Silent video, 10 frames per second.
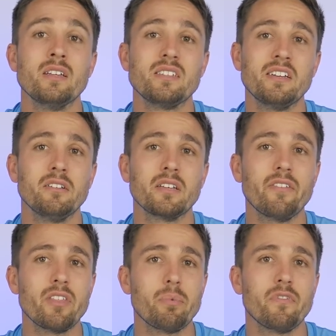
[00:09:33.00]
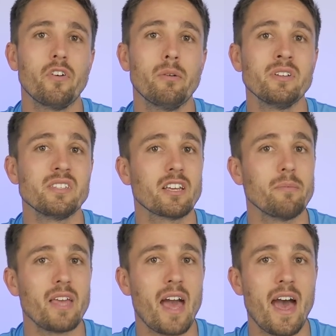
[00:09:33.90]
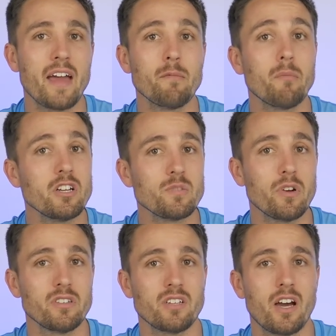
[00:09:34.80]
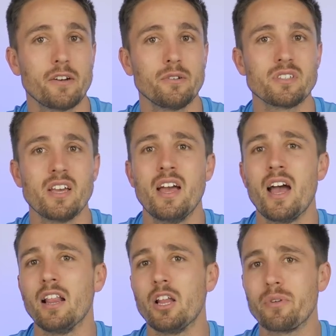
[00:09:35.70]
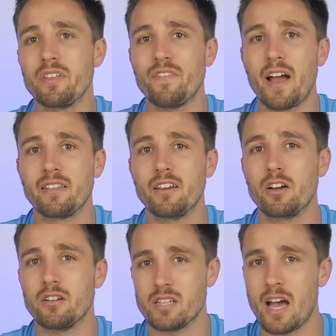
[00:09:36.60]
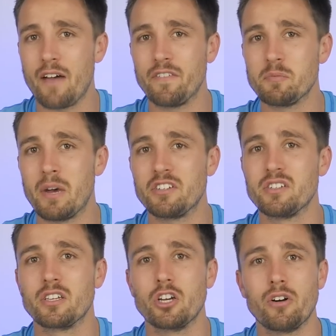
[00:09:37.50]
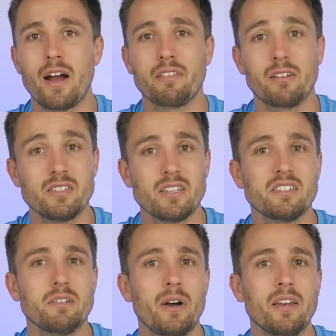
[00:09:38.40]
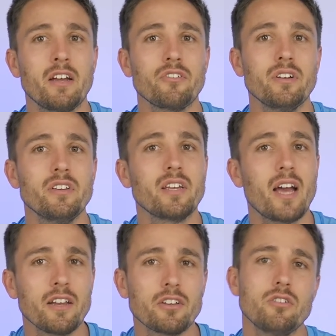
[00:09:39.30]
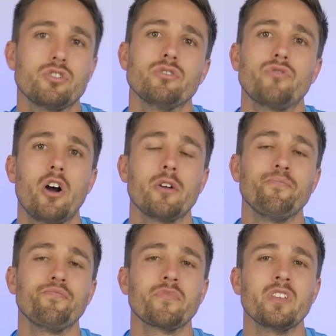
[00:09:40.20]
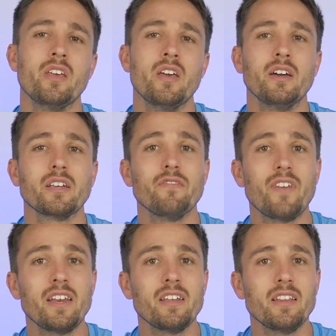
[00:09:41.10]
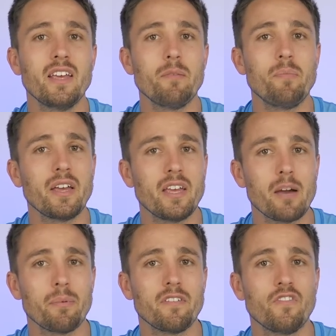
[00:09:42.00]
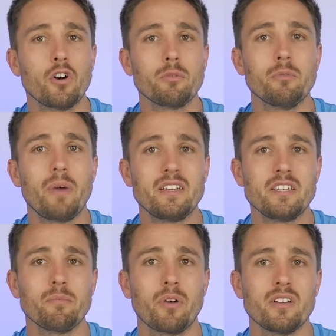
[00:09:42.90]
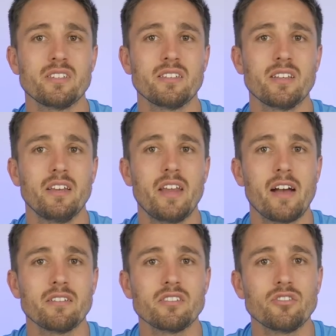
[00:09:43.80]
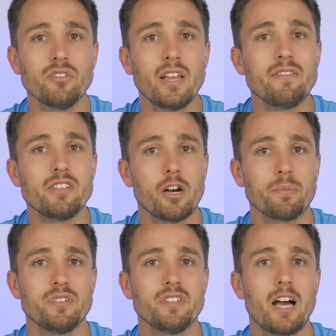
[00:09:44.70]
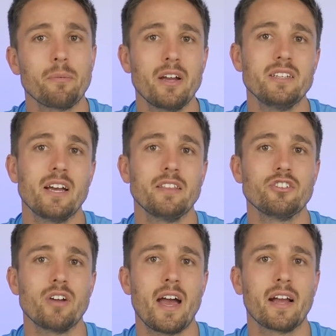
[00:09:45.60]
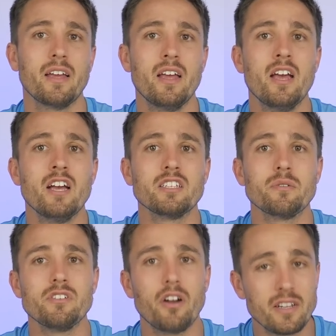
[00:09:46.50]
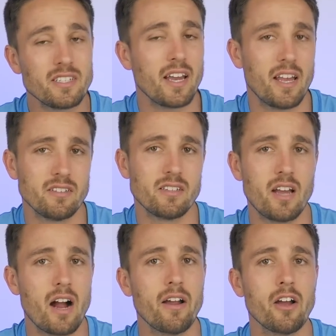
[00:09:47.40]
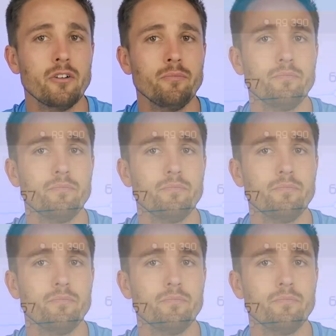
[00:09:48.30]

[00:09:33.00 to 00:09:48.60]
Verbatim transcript: Still, given the performance that can be had in most modern titles, along with the fact that it costs half as much as the Core i3-6100, you can't go too wrong. Conveniently, picking up an affordable Pentium processor now still leaves the option to upgrade down the track, so it's not a dead-end scenario.